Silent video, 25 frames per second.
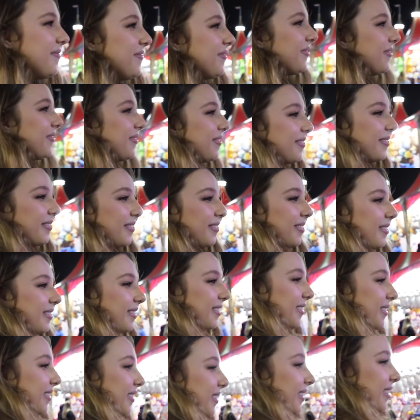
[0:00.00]
You don't
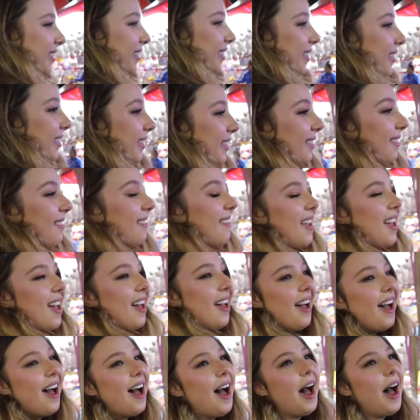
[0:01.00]
compete anymore. Why is that?